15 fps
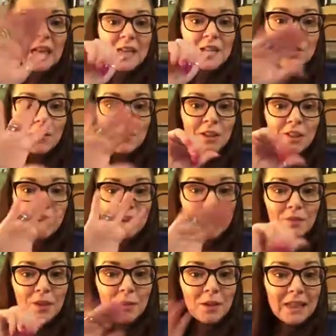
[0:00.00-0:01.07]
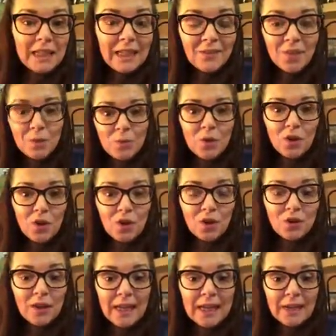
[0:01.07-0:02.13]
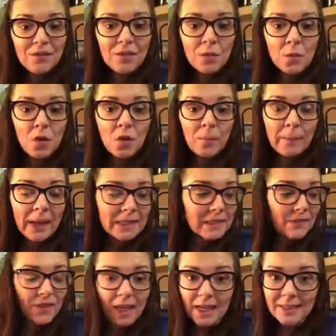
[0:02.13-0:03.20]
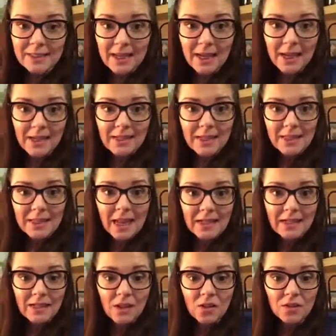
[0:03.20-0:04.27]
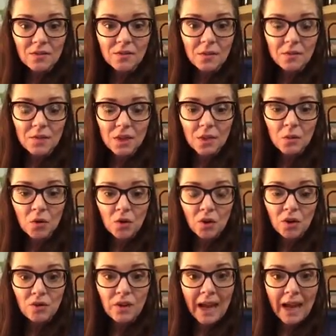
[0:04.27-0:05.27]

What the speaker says: So I'm going to love you and leave you all. Give you all massive kisses. Sending lots of love to you all.